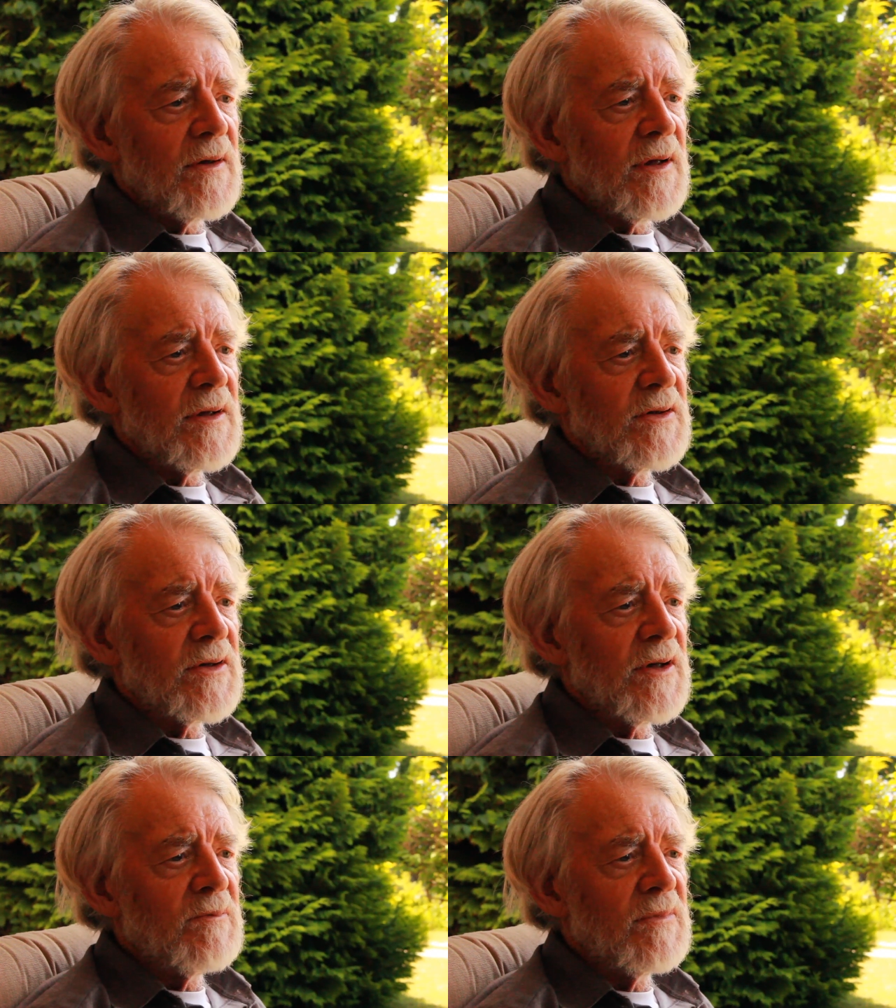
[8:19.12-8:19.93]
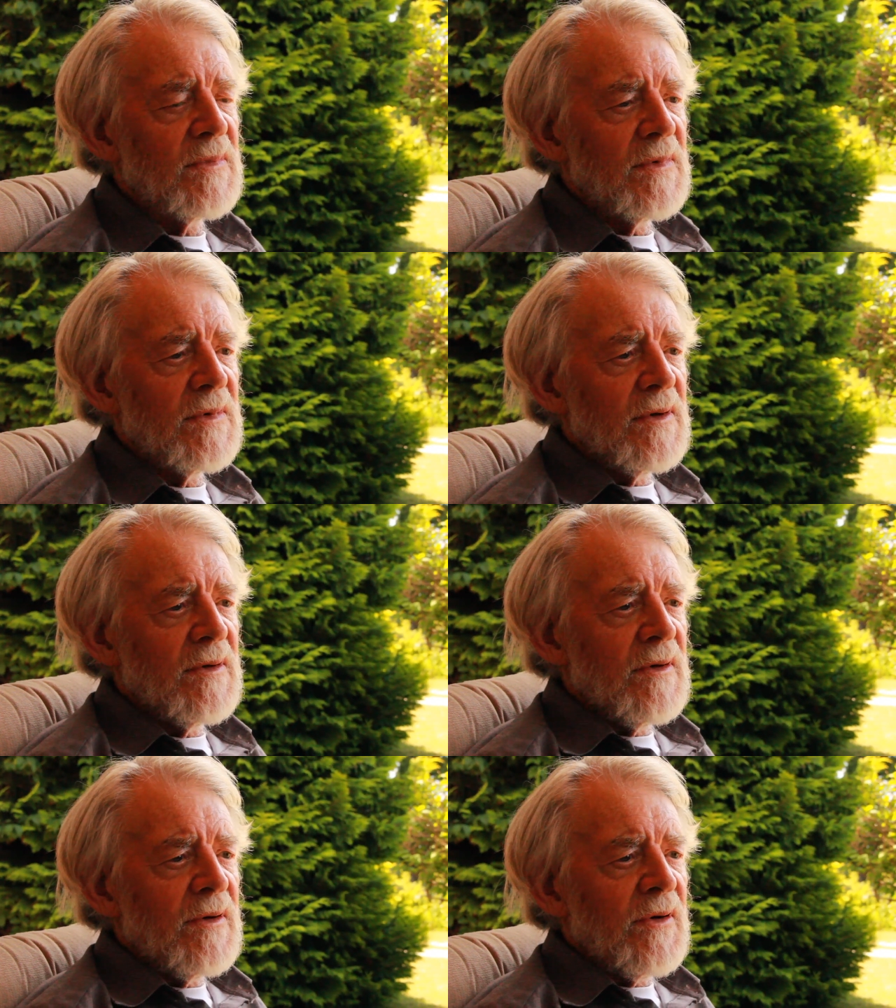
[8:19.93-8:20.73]
And
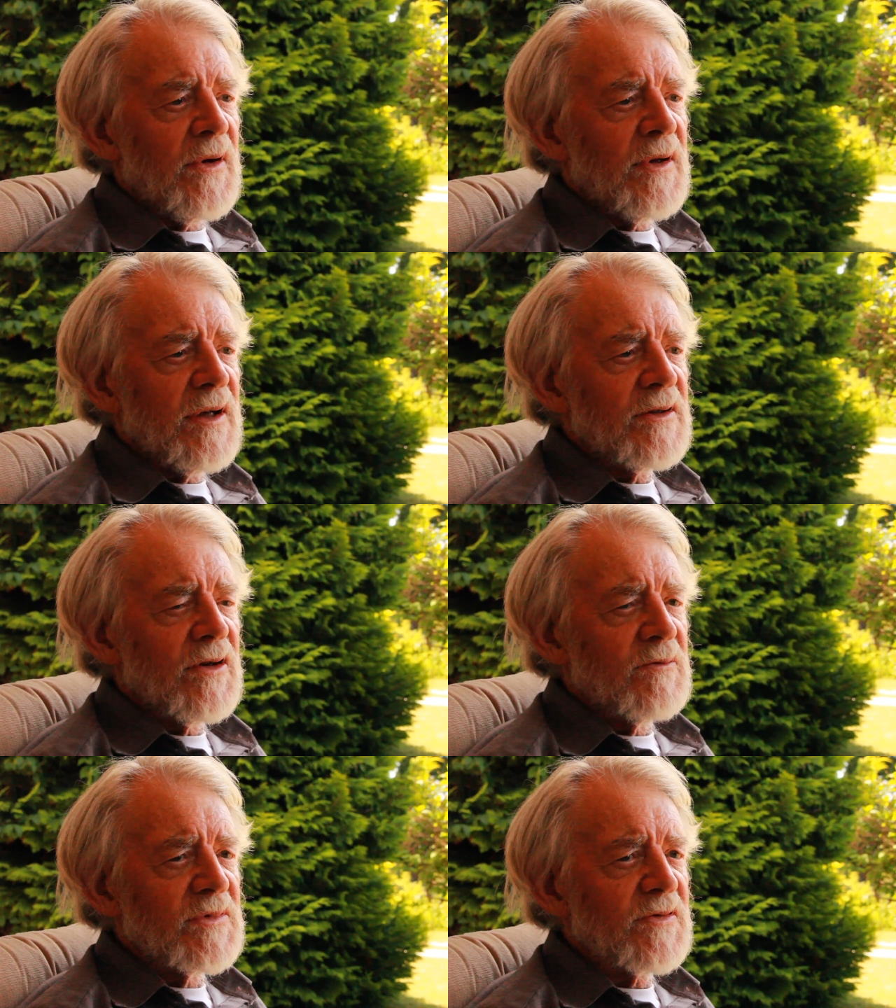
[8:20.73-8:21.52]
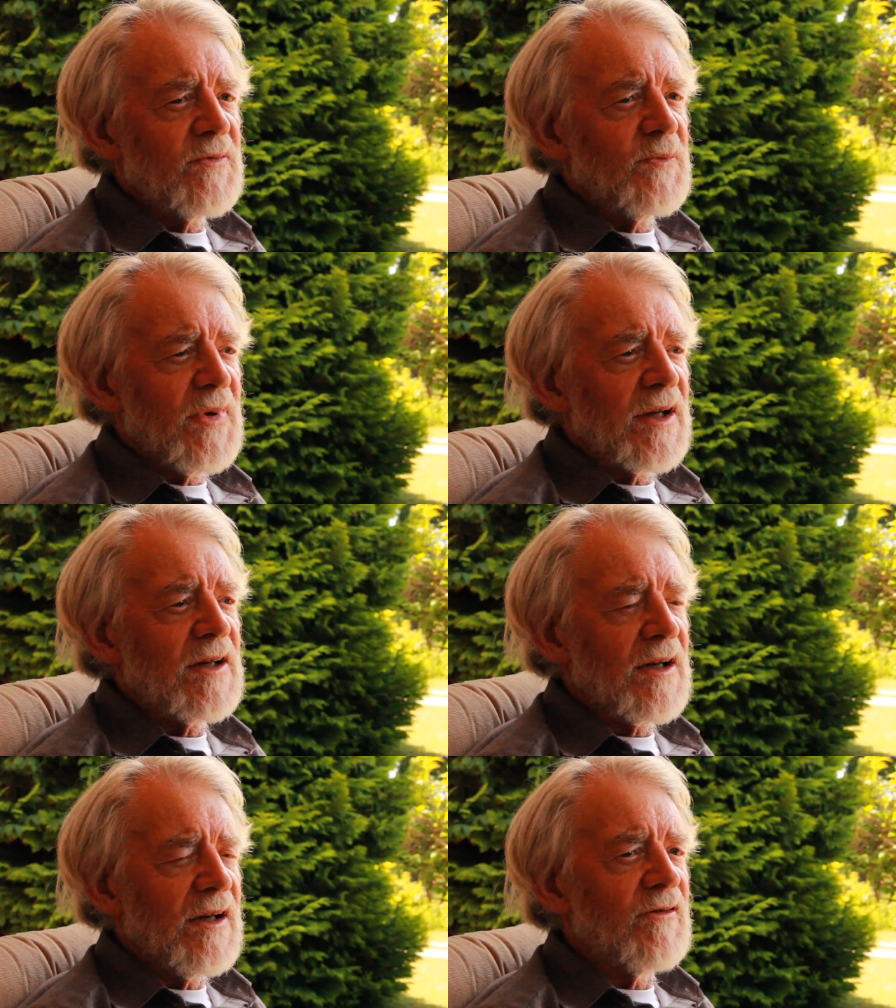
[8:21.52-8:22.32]
Anton's
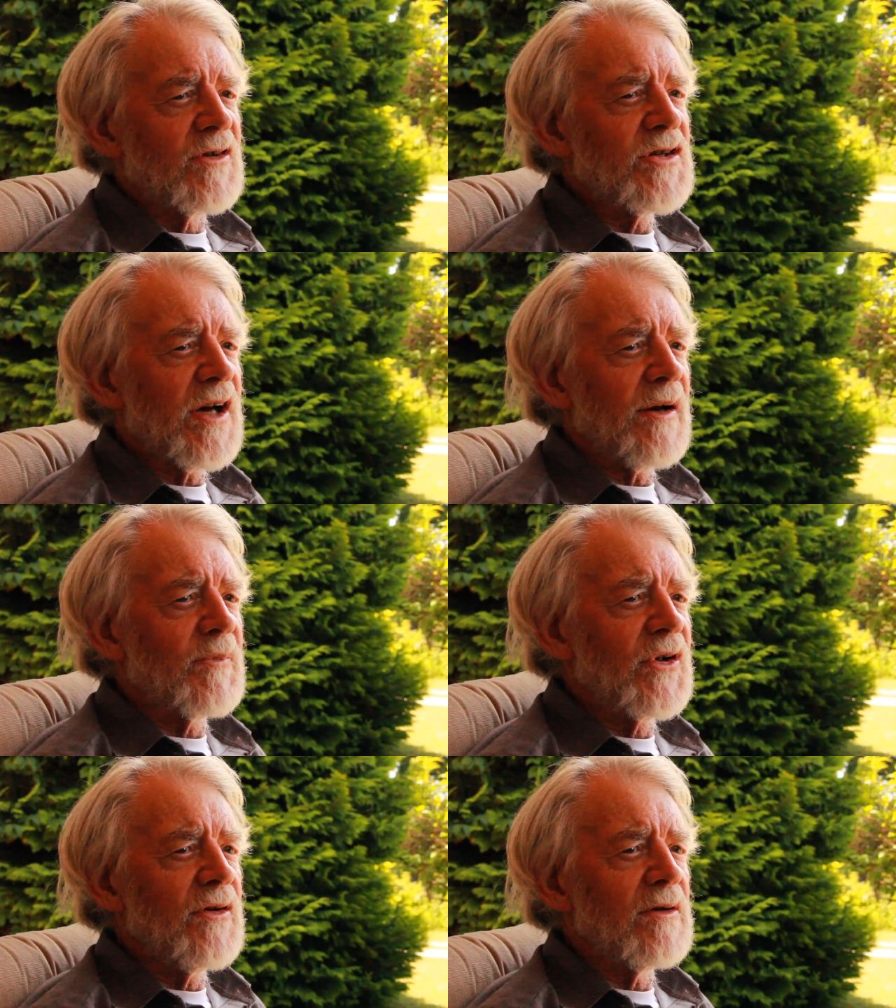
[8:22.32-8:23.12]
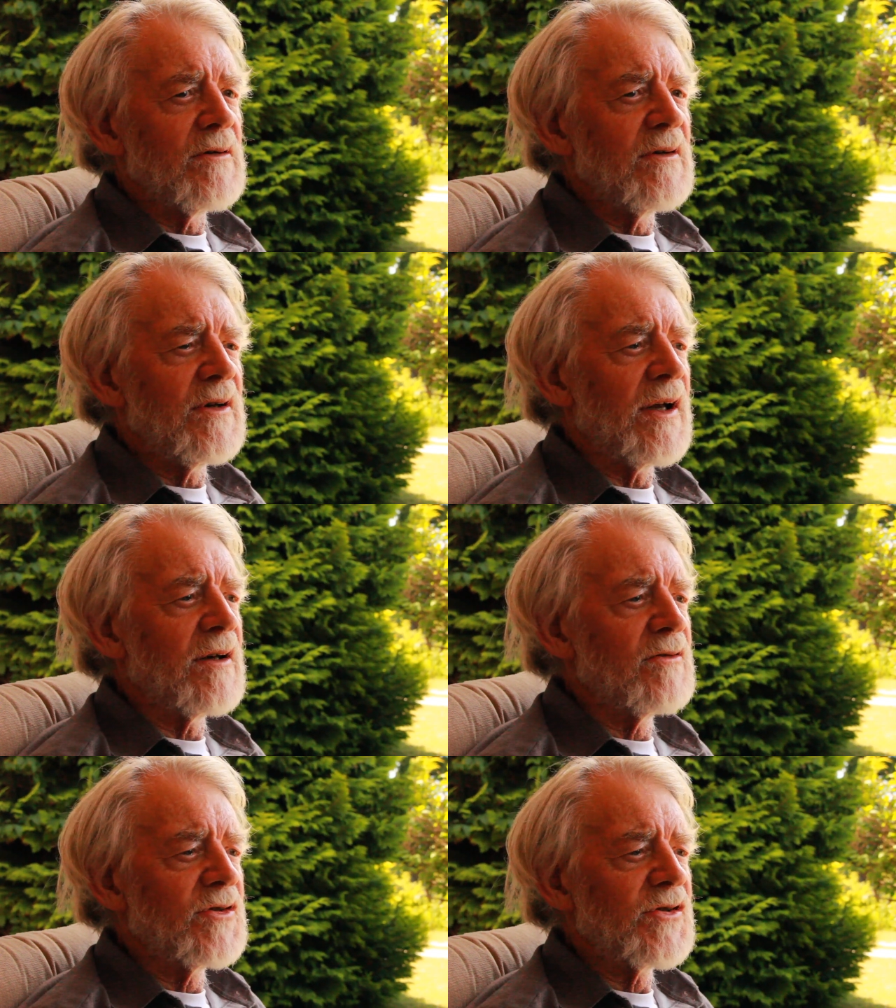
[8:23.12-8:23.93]
bloody clever chap too. He had
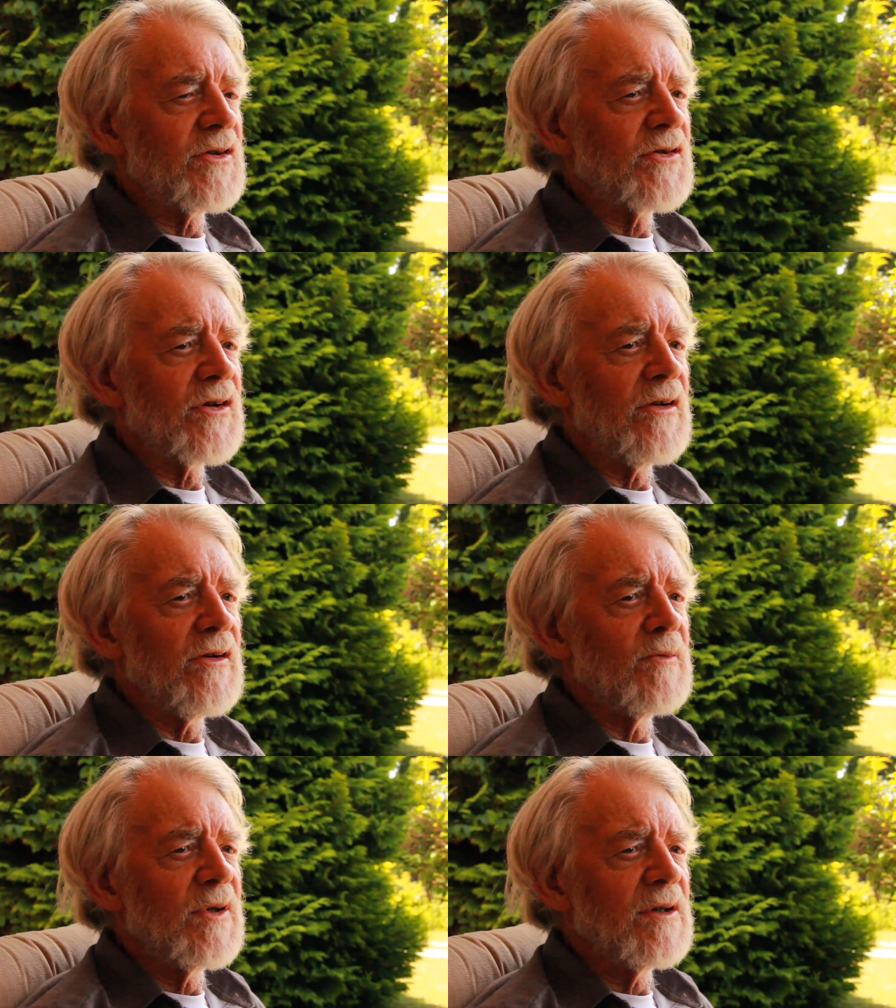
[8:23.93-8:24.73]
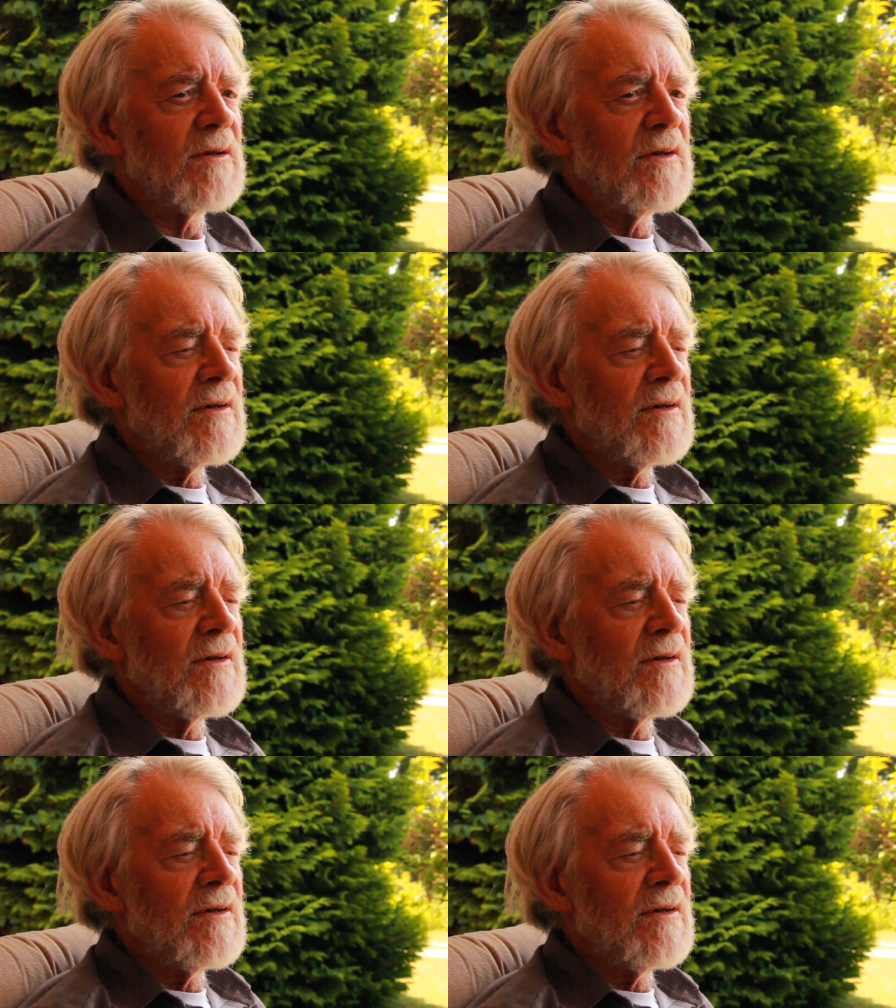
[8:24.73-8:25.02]
a good sense of humour.